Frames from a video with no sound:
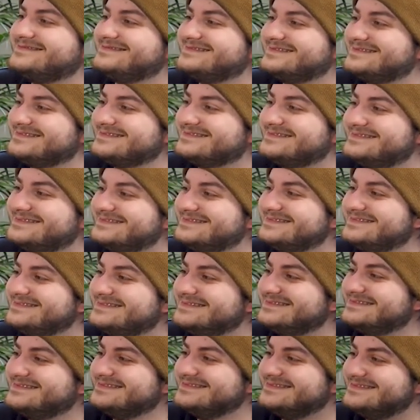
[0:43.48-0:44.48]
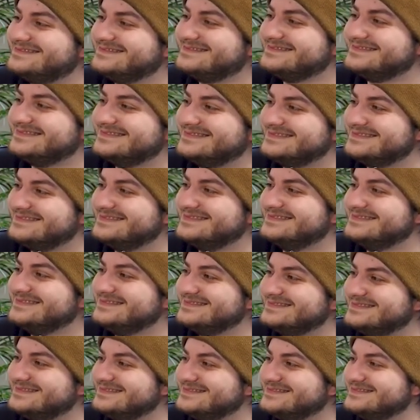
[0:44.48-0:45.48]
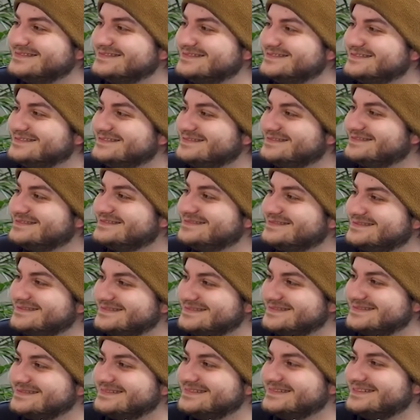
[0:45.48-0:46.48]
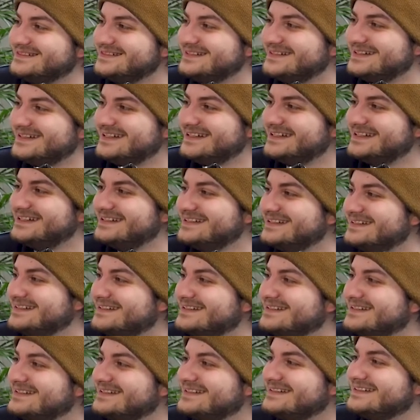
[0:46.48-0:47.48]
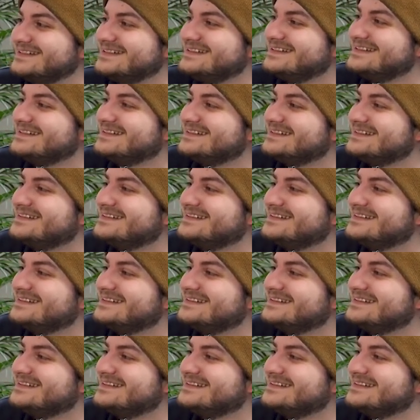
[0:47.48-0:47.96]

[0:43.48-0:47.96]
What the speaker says: No words are spoken by the person on screen.